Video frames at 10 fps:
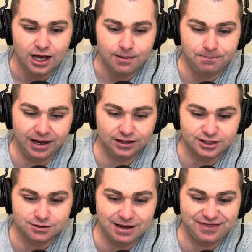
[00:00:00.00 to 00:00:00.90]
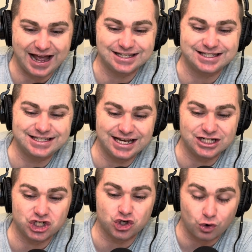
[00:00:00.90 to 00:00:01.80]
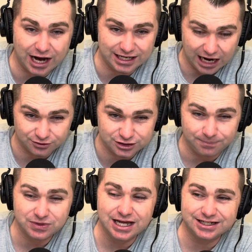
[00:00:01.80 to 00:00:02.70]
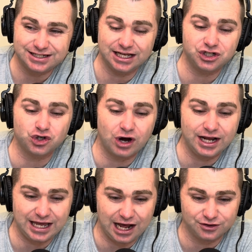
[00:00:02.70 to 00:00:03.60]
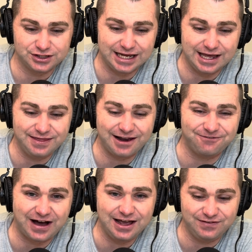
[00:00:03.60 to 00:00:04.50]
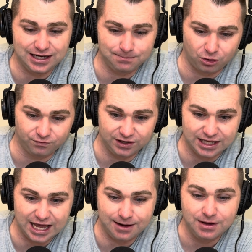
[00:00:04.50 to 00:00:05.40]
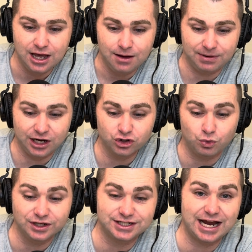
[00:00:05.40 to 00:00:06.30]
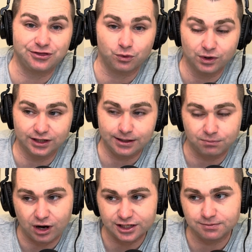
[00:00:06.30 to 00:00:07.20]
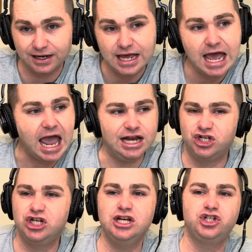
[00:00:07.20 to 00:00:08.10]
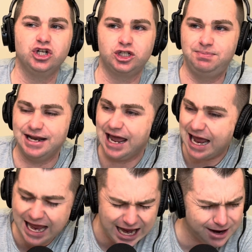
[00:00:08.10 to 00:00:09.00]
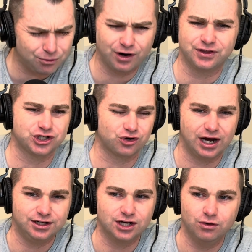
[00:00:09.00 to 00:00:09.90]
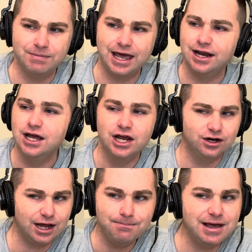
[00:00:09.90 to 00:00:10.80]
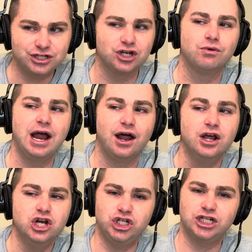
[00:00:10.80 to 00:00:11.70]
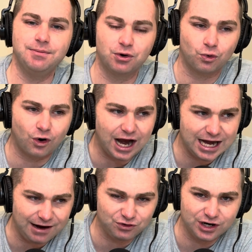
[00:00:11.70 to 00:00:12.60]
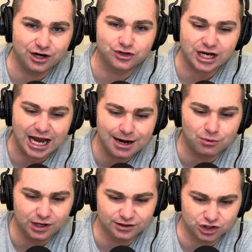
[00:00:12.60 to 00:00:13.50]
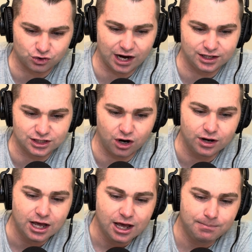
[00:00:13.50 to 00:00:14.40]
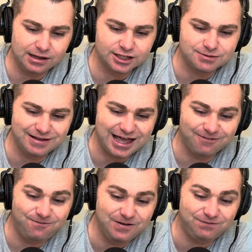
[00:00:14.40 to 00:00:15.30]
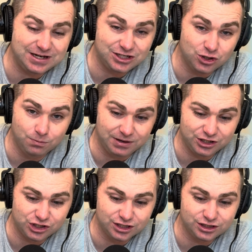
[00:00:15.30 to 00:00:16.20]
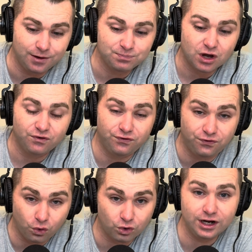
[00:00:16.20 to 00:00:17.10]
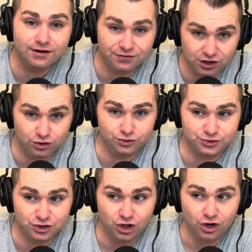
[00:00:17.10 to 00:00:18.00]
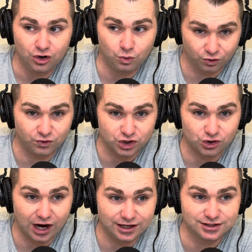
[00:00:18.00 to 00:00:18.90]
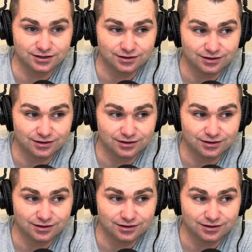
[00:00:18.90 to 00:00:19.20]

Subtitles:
Bella Smith had 6 strikeouts. 6 strikeouts in that 5-inning perfect game. But here's one stat that really impressed me. And she's just been hammering the strike zone, man. You're not messing around. She's coming right after hitters, hammering the strike zone. Bella Smith had 52 pitches. 40 of those were for strikes.